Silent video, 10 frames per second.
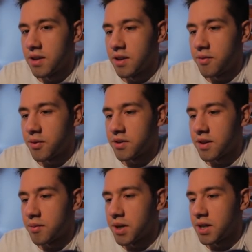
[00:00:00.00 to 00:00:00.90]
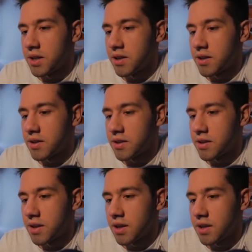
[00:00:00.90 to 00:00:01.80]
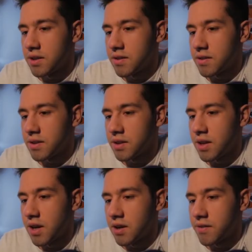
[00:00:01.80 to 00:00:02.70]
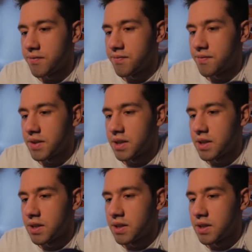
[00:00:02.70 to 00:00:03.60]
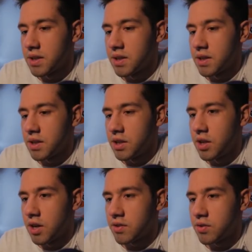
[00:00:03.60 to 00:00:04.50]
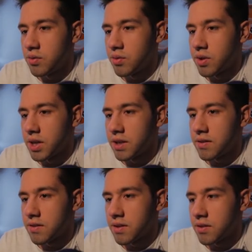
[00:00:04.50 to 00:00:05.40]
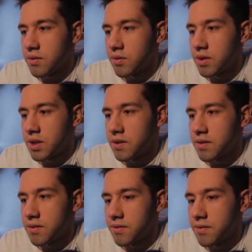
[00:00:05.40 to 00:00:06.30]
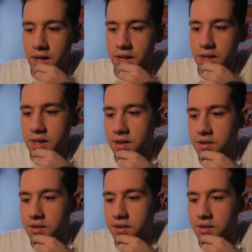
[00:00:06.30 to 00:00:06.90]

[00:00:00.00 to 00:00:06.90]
Forced out my leader. And, yeah. Not too great. Not too great. Yeah.